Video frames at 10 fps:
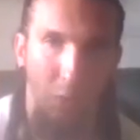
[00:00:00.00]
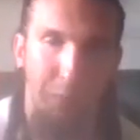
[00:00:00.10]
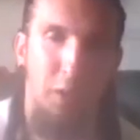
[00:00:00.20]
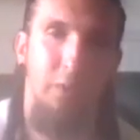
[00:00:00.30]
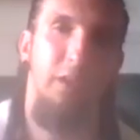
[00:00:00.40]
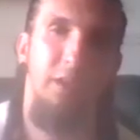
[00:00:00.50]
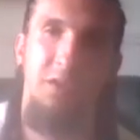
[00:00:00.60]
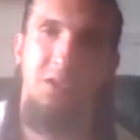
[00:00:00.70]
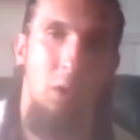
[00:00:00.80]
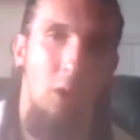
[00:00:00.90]
perfect and
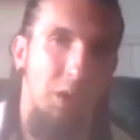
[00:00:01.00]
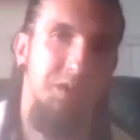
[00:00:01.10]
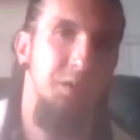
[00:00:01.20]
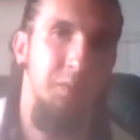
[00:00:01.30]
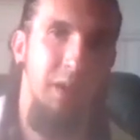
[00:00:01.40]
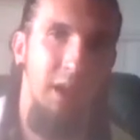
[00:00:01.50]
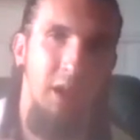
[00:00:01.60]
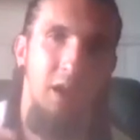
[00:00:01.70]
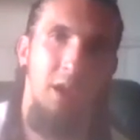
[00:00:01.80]
so awesome that